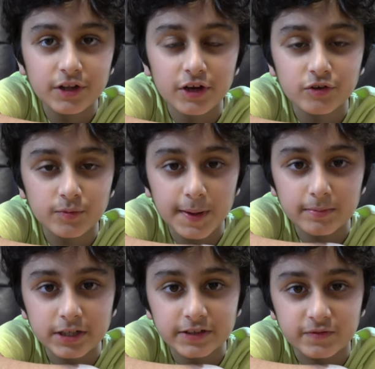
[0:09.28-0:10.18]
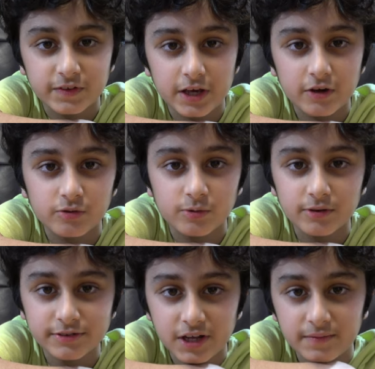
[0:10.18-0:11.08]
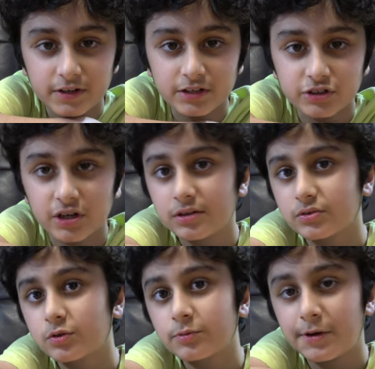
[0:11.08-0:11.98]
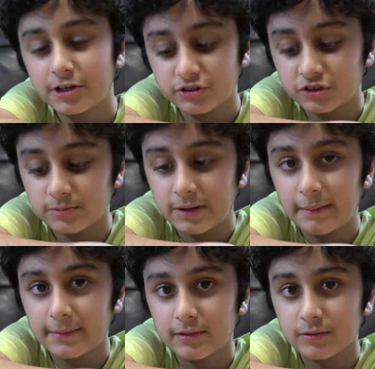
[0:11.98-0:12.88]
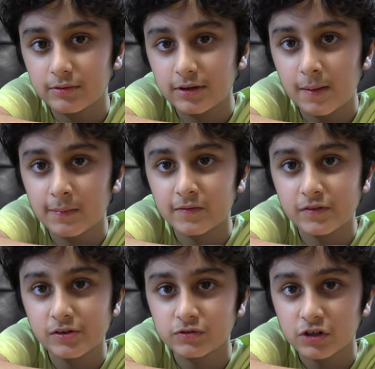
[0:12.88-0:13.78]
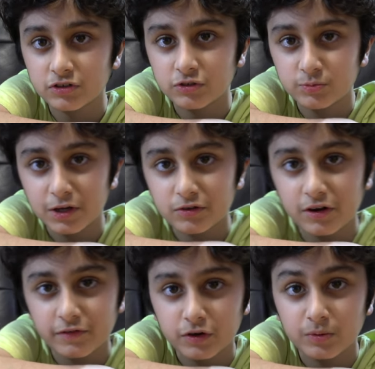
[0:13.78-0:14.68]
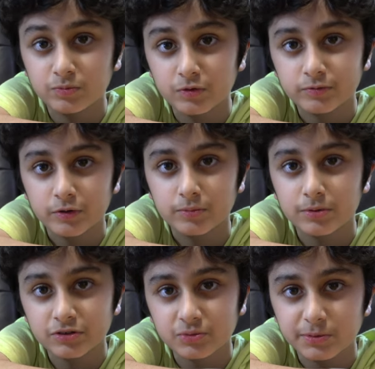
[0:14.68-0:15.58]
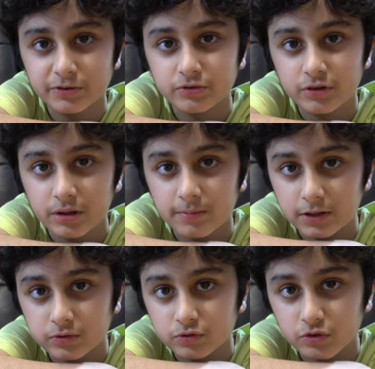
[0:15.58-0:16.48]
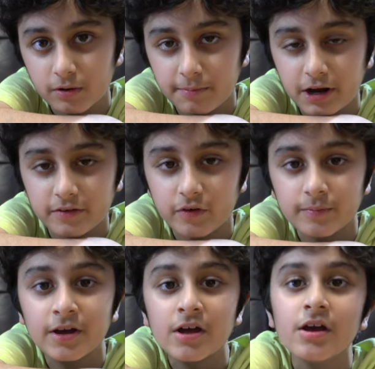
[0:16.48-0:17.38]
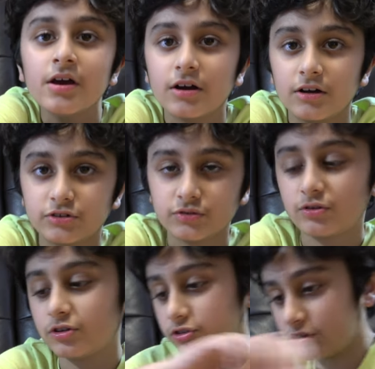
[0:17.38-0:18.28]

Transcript: videos, Beyblade videos, we also have non channel called Parsatube Gaming, we do gaming videos such as Minecraft, Cobblestone, Roblox, Bloons TD Battles, Grand Pyram, Castle Crush